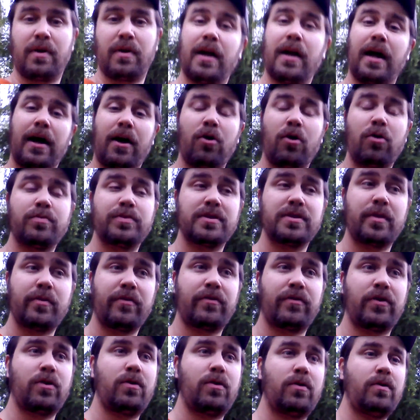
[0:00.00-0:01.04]
I hope some
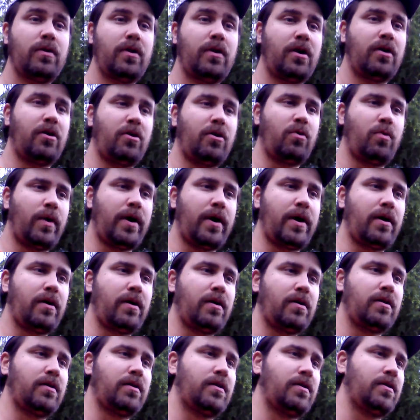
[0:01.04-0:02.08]
of you are
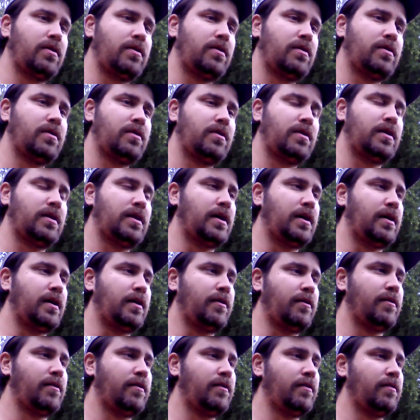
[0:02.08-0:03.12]
aware
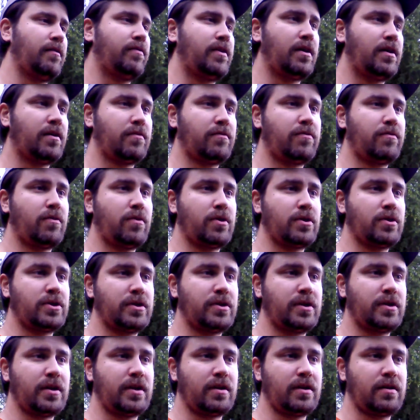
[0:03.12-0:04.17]
of the
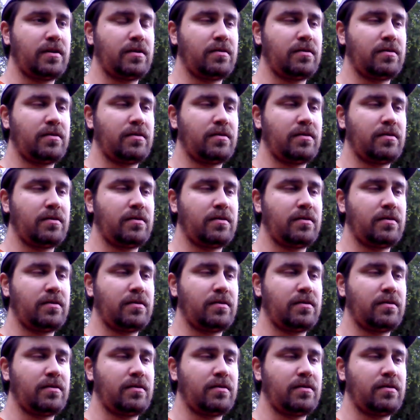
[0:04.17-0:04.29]
unfortunate,